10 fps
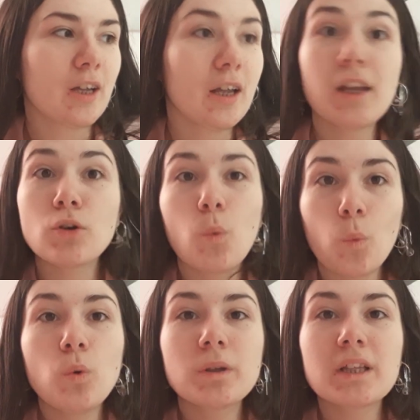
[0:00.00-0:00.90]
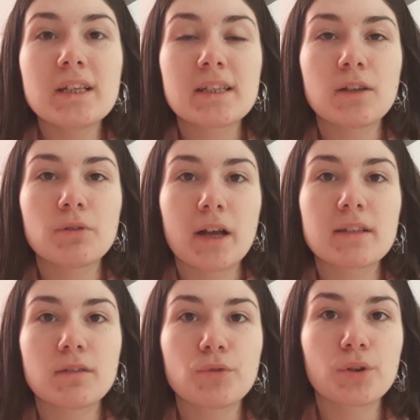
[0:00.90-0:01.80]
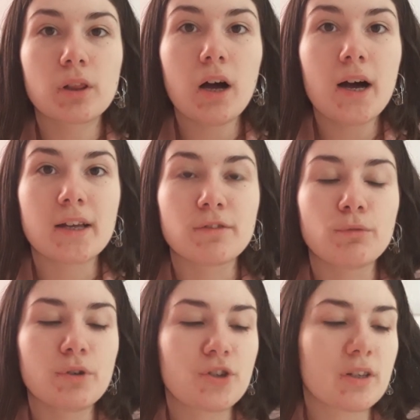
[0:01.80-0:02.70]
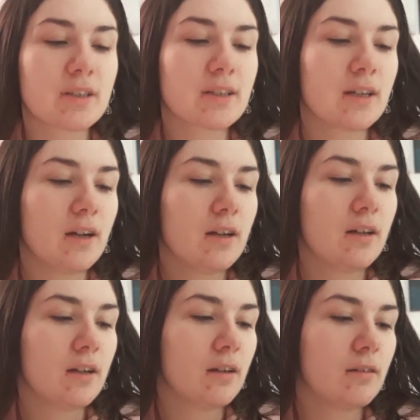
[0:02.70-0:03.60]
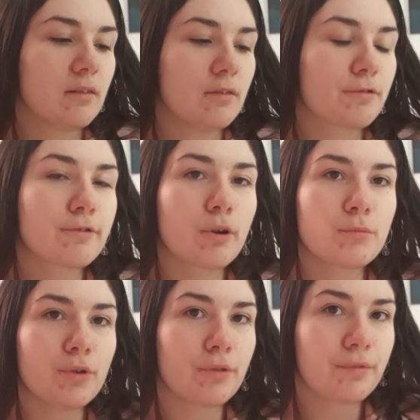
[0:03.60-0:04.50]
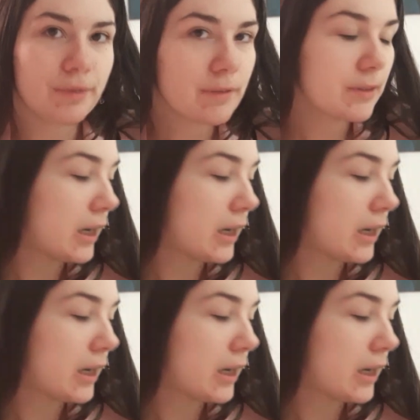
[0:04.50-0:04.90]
in all these areas of your life, which is from your fifth